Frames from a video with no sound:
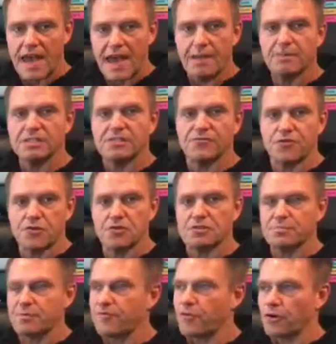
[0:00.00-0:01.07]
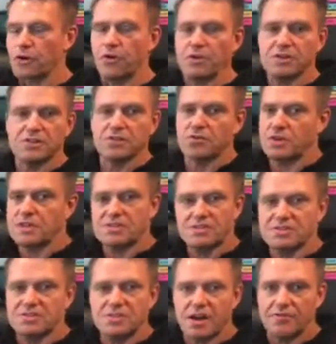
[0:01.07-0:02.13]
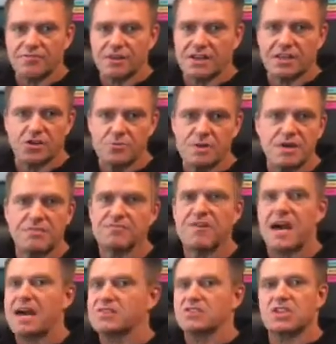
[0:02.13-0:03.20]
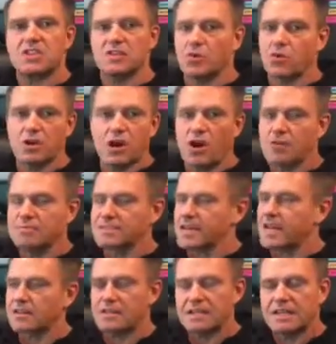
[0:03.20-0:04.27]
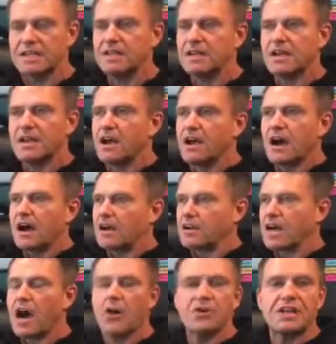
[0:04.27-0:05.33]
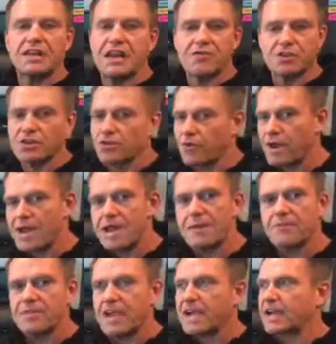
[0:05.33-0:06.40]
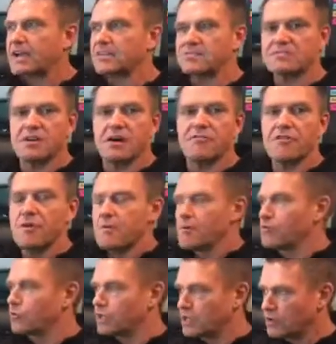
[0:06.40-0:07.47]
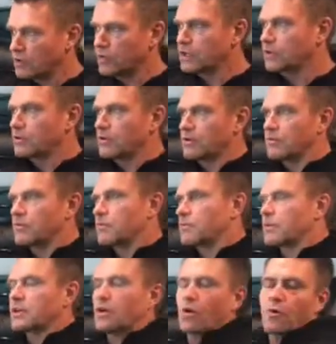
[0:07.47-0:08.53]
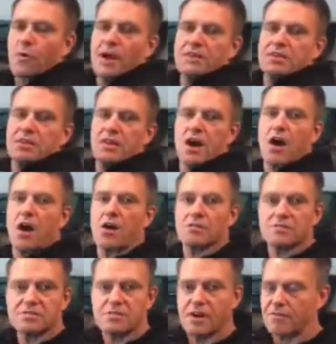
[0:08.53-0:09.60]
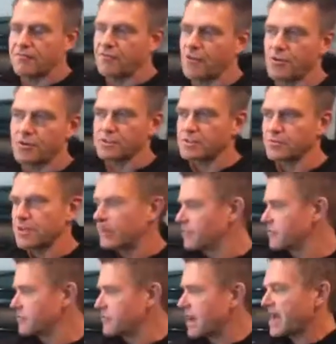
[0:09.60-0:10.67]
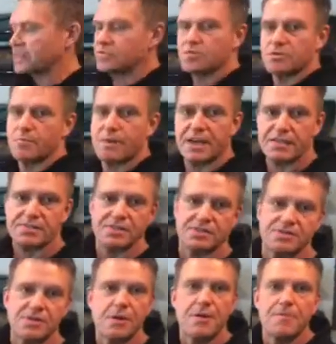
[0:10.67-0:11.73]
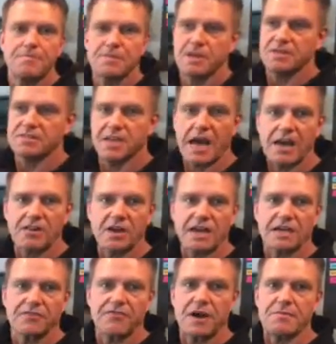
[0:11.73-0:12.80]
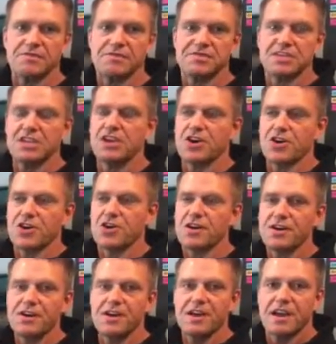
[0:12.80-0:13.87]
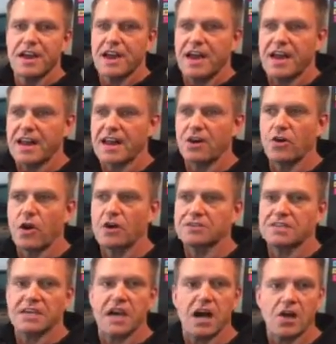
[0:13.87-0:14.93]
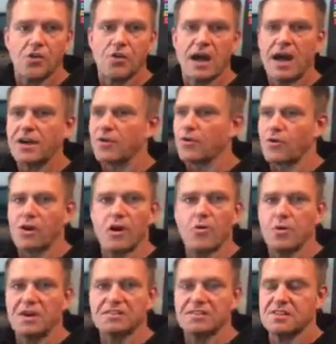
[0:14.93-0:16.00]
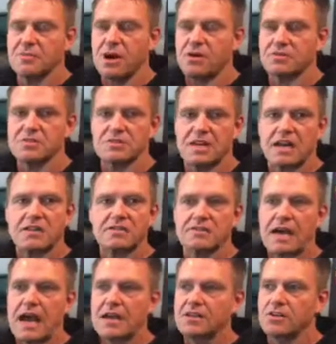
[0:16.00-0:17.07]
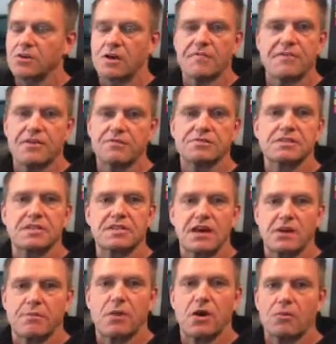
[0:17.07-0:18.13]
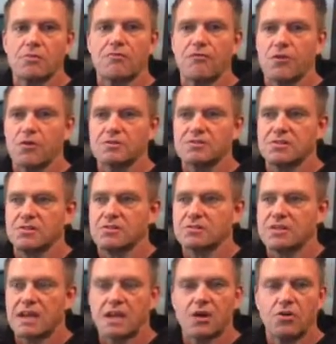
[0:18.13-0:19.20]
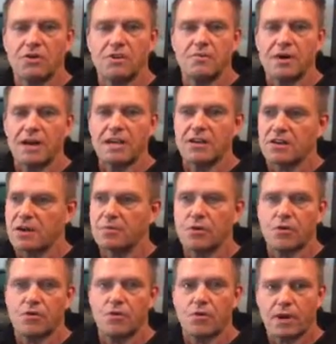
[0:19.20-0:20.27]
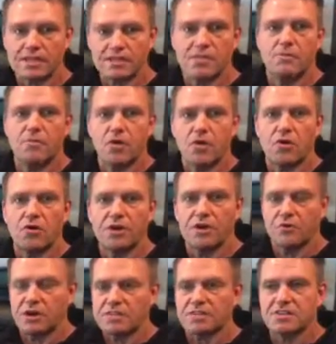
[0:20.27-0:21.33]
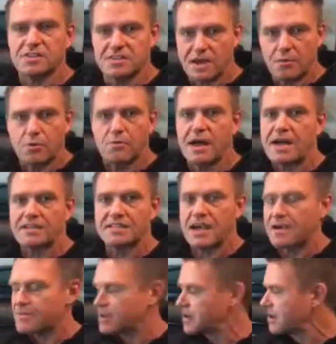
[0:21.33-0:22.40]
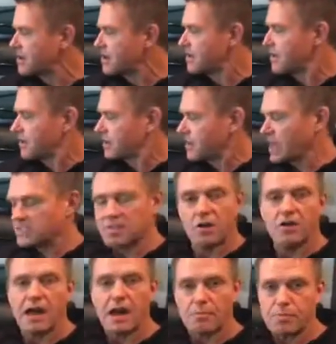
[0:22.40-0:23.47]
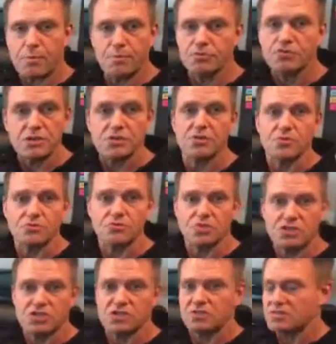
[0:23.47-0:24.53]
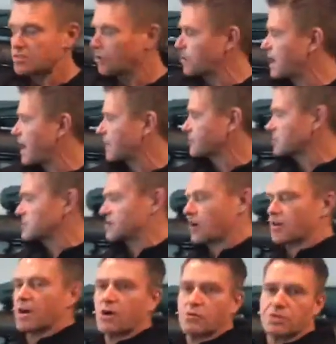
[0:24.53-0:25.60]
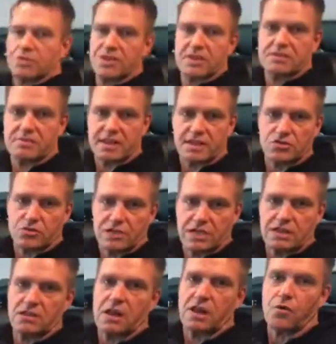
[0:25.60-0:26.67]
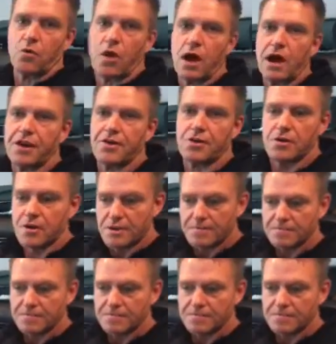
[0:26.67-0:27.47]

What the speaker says: habits first before going to the crazy stuff like intermittent fasting, low carb cycling, counting every gram, that kind of stuff. We go right to the hard stuff first, and we haven't even mastered the basics. It's kind of like if I'm a skier and I go out to Colorado or out west in the mountains and I decide, you know, I've never skied down a mountain before, so instead of going to the bunny hill, I'm going right to the mogul hill, right to the double black diamond. That's how a lot of people treat their nutrition. So we have to start out with things like drinking a lot of water,